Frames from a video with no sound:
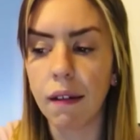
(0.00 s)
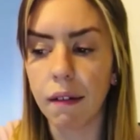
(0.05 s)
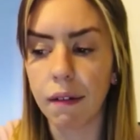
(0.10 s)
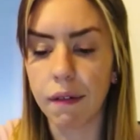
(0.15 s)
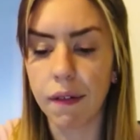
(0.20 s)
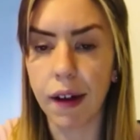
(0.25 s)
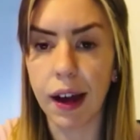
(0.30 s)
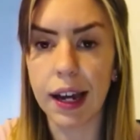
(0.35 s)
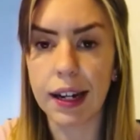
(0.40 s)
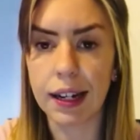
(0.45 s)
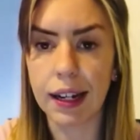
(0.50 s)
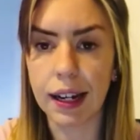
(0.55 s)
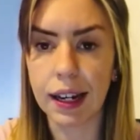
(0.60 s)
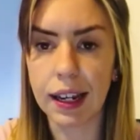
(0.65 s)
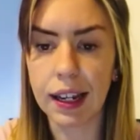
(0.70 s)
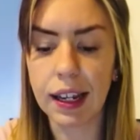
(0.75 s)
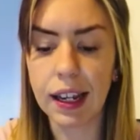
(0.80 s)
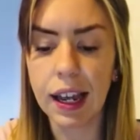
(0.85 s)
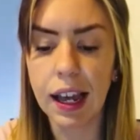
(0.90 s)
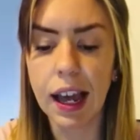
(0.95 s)

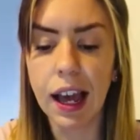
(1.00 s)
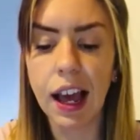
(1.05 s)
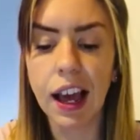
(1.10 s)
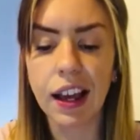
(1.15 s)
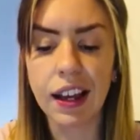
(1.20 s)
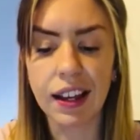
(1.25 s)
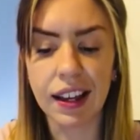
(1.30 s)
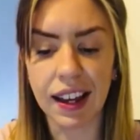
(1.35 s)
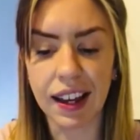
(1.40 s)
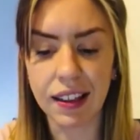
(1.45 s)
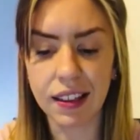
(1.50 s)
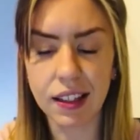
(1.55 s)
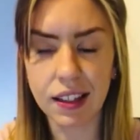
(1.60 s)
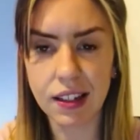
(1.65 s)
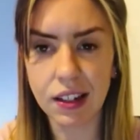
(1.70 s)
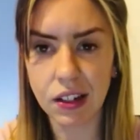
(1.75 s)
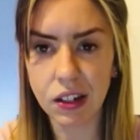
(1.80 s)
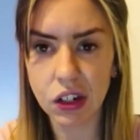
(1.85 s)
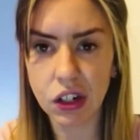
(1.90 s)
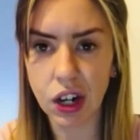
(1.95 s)
Finally, get the
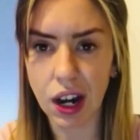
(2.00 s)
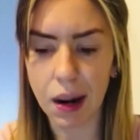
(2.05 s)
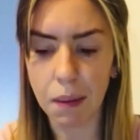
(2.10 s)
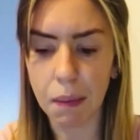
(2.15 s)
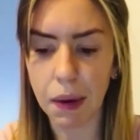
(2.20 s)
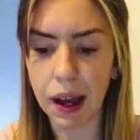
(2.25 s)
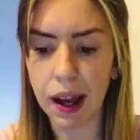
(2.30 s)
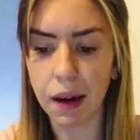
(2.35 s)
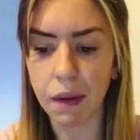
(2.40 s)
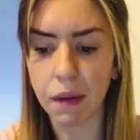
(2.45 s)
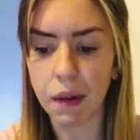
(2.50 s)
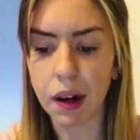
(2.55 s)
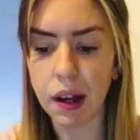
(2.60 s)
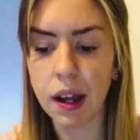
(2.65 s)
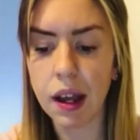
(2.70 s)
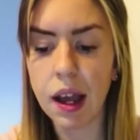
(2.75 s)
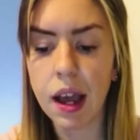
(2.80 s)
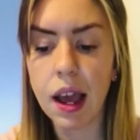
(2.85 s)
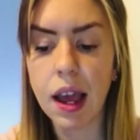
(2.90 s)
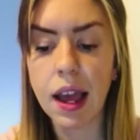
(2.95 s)
sunshine power,
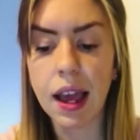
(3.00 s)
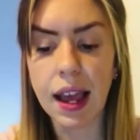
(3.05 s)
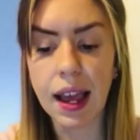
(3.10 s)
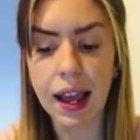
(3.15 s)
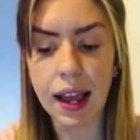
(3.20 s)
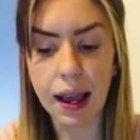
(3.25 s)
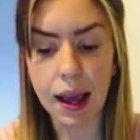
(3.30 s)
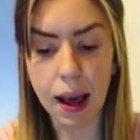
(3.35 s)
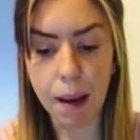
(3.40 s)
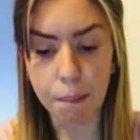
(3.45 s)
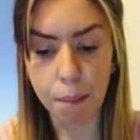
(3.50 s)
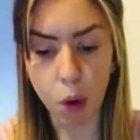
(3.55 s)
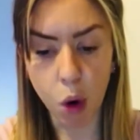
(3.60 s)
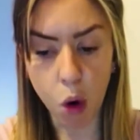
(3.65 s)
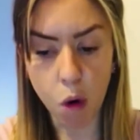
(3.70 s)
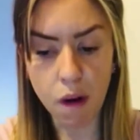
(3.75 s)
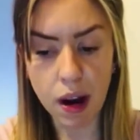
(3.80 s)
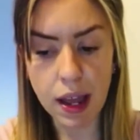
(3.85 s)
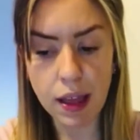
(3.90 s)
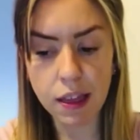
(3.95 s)

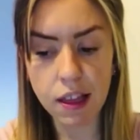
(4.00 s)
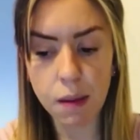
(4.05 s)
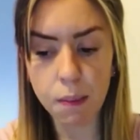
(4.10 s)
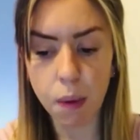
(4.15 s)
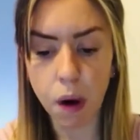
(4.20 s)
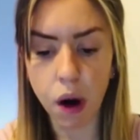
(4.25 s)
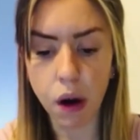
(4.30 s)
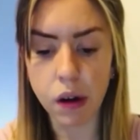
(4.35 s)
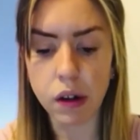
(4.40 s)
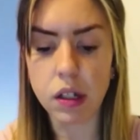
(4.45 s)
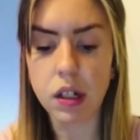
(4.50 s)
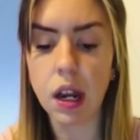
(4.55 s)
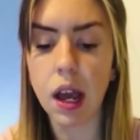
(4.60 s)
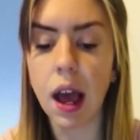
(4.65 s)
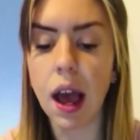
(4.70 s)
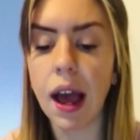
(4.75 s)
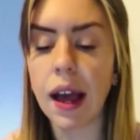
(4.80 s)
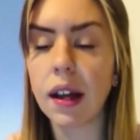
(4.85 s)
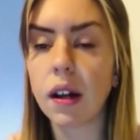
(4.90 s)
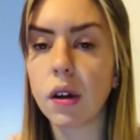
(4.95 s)
pour it in the pot
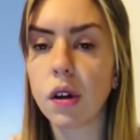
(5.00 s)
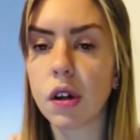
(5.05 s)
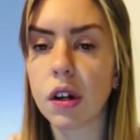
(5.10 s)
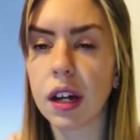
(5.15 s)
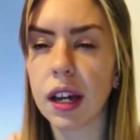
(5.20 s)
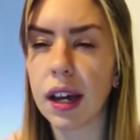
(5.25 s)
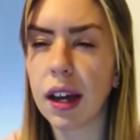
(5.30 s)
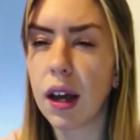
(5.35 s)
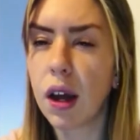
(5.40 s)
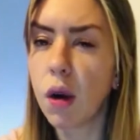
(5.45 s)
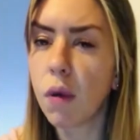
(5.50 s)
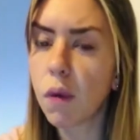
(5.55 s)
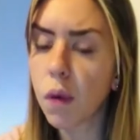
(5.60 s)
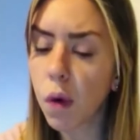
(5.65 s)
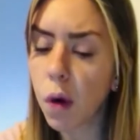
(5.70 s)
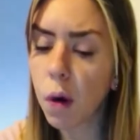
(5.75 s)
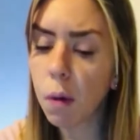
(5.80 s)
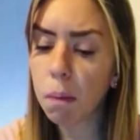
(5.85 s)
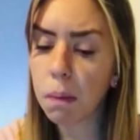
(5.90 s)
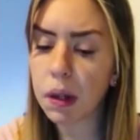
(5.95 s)
and cook it for
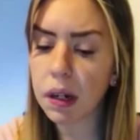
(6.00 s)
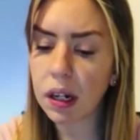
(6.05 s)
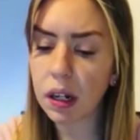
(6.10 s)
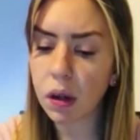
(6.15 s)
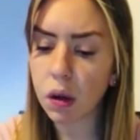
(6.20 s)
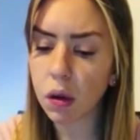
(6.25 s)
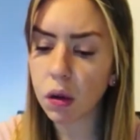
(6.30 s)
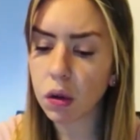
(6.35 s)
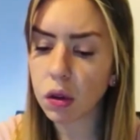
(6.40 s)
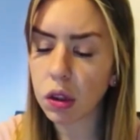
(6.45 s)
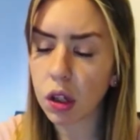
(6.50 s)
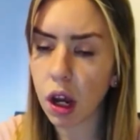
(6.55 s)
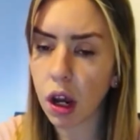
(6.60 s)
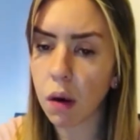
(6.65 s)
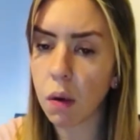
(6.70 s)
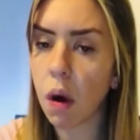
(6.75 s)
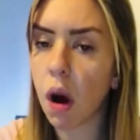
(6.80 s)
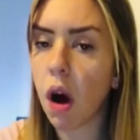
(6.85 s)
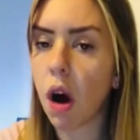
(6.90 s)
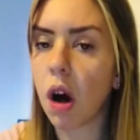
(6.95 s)
a minute or so
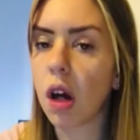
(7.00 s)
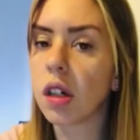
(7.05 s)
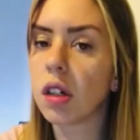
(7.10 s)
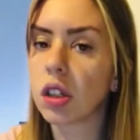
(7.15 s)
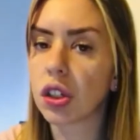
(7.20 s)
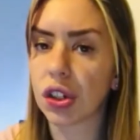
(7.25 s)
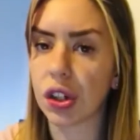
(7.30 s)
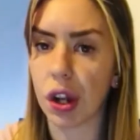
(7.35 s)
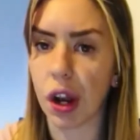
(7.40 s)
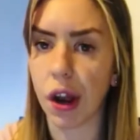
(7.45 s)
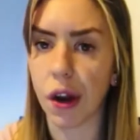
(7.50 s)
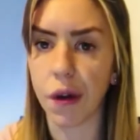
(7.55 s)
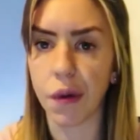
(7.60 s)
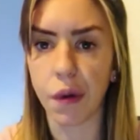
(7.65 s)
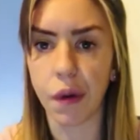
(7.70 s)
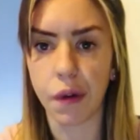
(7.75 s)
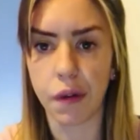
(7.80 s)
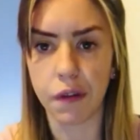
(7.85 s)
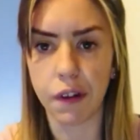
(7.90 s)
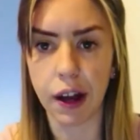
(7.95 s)
on slow
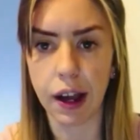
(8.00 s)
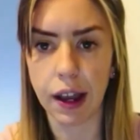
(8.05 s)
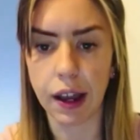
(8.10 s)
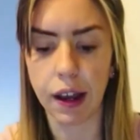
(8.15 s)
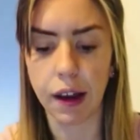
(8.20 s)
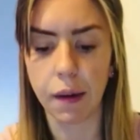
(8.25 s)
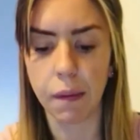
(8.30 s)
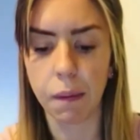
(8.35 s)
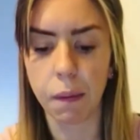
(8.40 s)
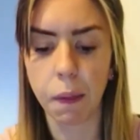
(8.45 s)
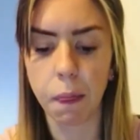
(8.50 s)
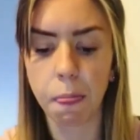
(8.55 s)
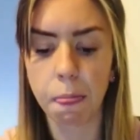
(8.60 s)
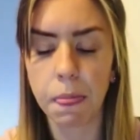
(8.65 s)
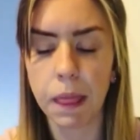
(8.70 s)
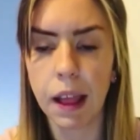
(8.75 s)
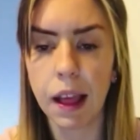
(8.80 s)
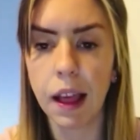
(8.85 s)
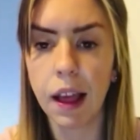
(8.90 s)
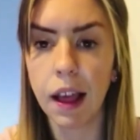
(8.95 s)
fire.
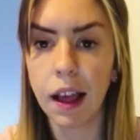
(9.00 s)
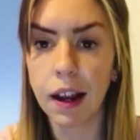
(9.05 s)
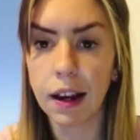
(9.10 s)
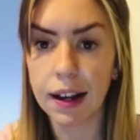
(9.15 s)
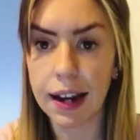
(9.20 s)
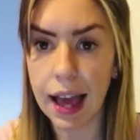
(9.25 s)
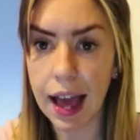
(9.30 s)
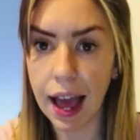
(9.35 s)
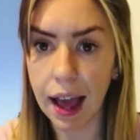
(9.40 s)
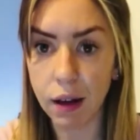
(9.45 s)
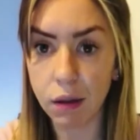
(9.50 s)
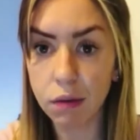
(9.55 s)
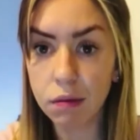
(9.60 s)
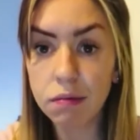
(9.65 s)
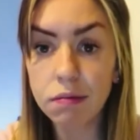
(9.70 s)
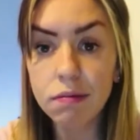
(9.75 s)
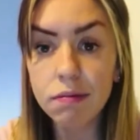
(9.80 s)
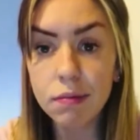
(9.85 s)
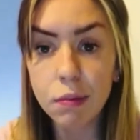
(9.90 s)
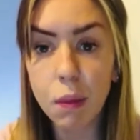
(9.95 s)
Now,
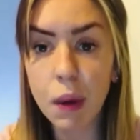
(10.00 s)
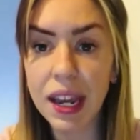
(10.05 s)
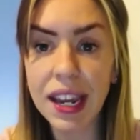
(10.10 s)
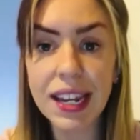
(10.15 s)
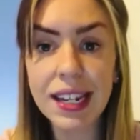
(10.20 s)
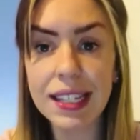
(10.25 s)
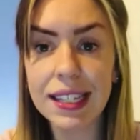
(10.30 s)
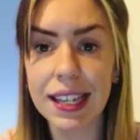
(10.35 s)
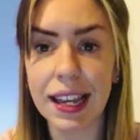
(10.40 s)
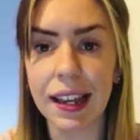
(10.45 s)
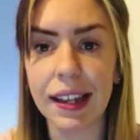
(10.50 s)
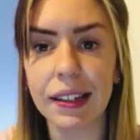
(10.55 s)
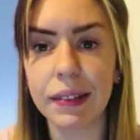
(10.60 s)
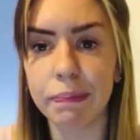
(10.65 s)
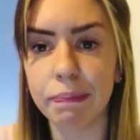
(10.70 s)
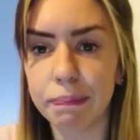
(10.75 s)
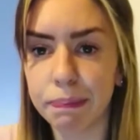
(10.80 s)
eat it.